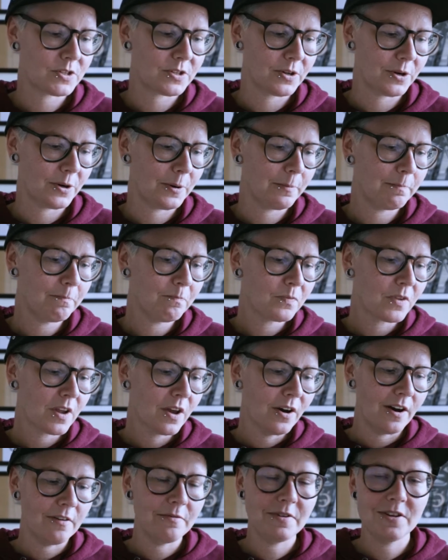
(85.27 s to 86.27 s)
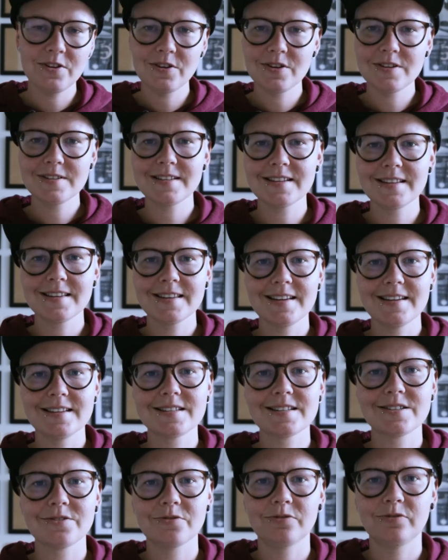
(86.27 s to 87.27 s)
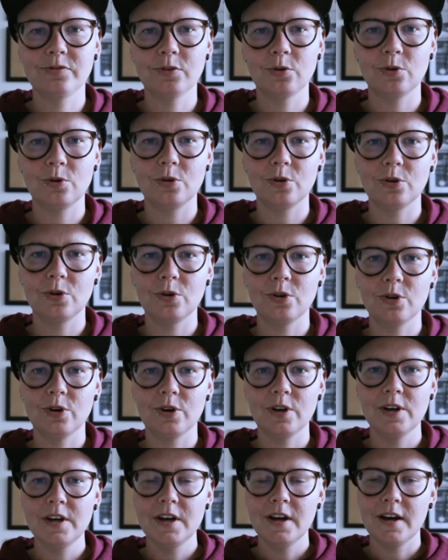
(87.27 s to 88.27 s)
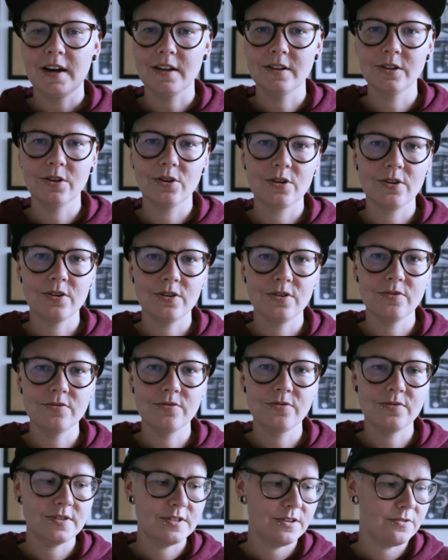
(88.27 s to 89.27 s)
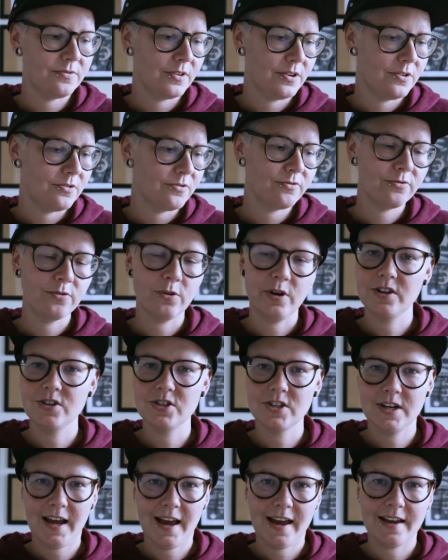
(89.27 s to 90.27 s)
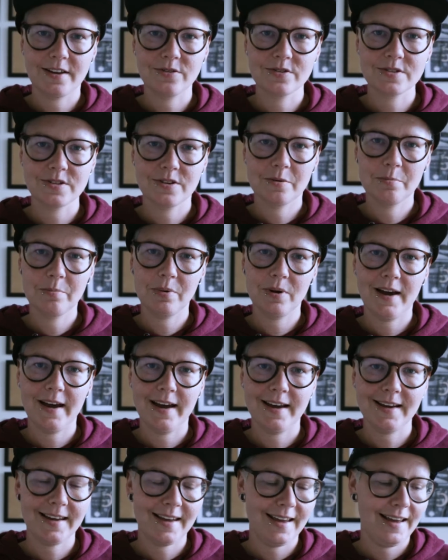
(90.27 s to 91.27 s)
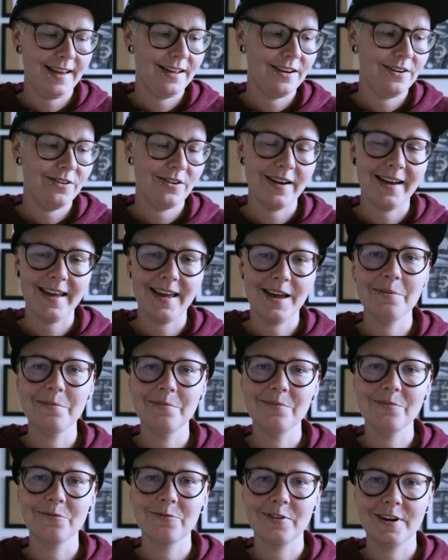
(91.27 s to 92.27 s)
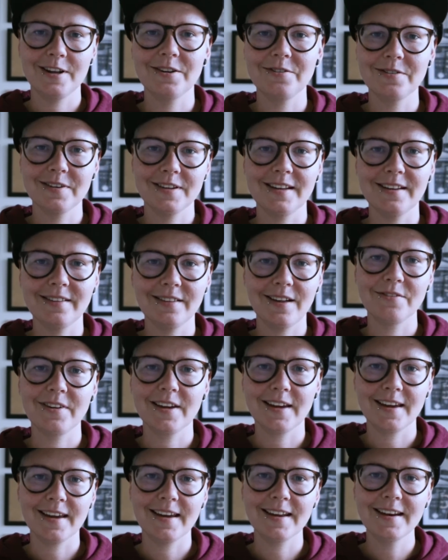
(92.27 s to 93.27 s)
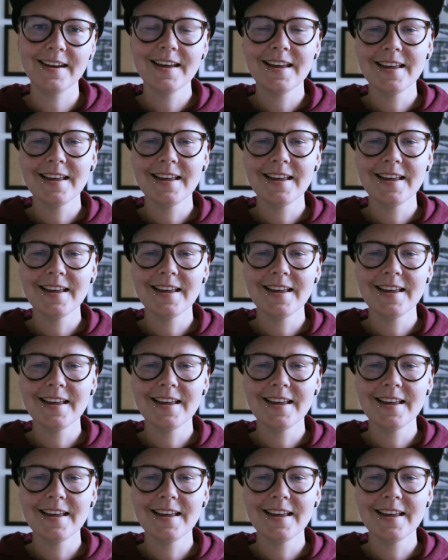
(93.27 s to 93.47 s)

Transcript: So I've been using this for a lot of different footage and angles on the bike, and I am really, really loving it.